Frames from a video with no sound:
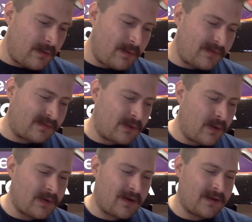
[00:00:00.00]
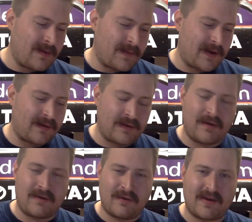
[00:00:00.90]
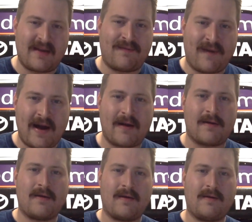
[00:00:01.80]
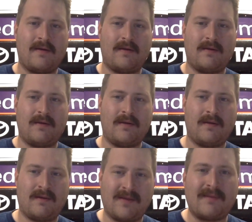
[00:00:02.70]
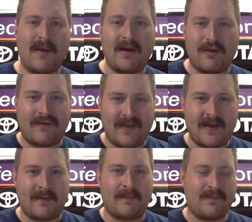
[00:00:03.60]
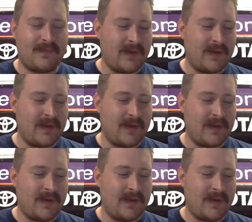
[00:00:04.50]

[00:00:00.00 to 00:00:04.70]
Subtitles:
what was going on there, but it literally took a fire set by another team